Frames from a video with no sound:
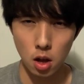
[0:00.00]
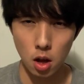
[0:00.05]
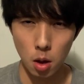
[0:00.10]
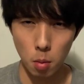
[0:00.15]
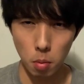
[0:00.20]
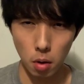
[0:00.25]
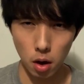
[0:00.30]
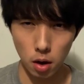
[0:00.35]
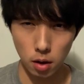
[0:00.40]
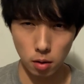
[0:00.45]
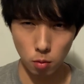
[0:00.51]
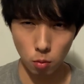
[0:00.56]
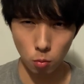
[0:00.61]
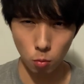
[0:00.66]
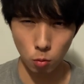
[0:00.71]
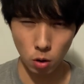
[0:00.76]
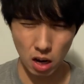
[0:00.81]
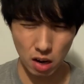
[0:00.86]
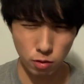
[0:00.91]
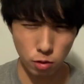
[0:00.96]
But
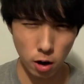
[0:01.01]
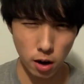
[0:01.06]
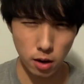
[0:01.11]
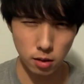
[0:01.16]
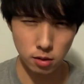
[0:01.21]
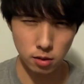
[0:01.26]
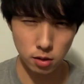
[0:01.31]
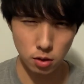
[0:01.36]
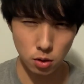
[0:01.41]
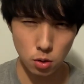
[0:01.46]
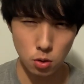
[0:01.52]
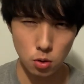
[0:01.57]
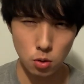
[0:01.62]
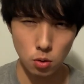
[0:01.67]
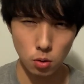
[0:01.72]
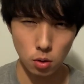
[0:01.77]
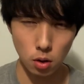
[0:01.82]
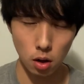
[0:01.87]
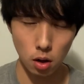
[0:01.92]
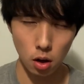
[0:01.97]
whatever I
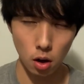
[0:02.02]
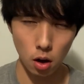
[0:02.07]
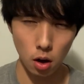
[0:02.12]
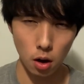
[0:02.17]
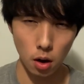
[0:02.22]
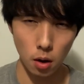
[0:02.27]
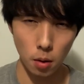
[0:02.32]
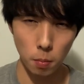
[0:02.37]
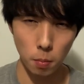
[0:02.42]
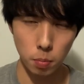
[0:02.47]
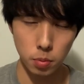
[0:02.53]
do, uh,